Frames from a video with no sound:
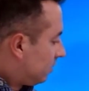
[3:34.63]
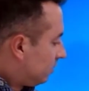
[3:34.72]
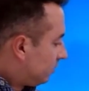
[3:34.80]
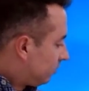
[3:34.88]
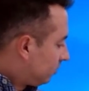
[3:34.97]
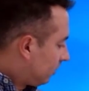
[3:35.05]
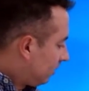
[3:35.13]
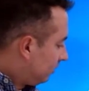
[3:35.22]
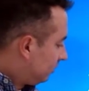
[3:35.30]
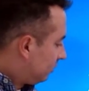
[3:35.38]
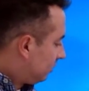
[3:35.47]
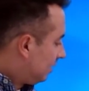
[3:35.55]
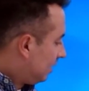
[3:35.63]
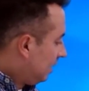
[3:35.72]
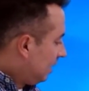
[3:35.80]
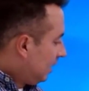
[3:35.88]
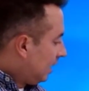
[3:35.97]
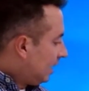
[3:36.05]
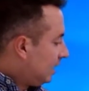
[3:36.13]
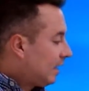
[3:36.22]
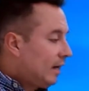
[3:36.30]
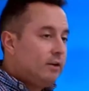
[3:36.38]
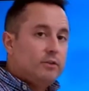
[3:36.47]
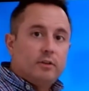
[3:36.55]
go to Source, and
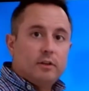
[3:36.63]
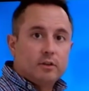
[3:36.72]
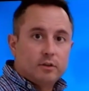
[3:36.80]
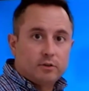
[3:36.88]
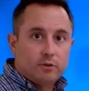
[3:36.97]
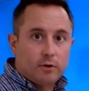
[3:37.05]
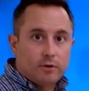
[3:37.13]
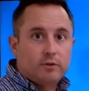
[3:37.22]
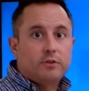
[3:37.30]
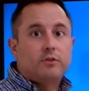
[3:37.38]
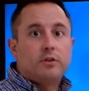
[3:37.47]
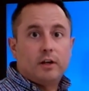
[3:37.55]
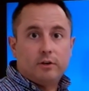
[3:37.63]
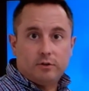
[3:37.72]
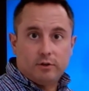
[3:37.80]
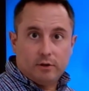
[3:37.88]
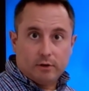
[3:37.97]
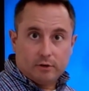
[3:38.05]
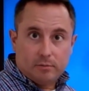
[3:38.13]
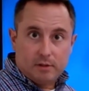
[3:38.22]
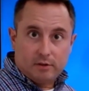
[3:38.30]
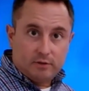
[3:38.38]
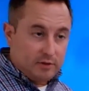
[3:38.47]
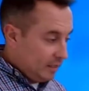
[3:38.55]
now you see that the source has changed to
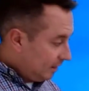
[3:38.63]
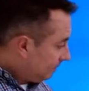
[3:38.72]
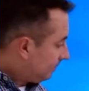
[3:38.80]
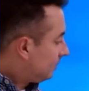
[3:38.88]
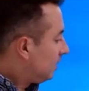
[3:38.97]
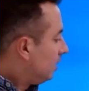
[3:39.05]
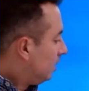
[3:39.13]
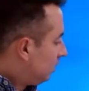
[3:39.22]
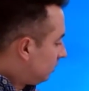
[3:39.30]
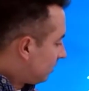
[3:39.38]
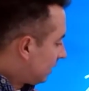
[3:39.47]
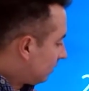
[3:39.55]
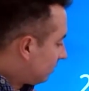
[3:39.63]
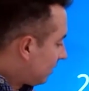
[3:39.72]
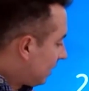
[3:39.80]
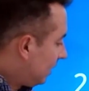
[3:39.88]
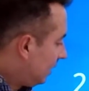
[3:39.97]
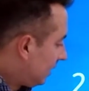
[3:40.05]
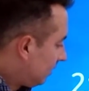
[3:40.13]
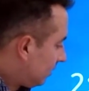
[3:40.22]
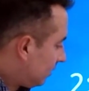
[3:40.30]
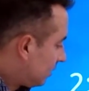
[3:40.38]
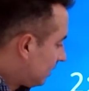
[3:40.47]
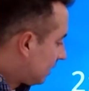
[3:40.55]
USB-C. So that's fine. I'm
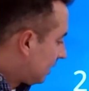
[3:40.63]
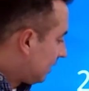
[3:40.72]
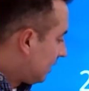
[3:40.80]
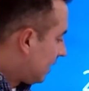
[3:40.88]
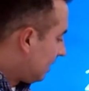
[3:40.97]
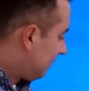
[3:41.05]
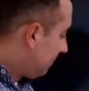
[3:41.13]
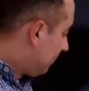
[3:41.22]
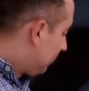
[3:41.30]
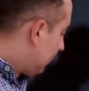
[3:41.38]
going to click on that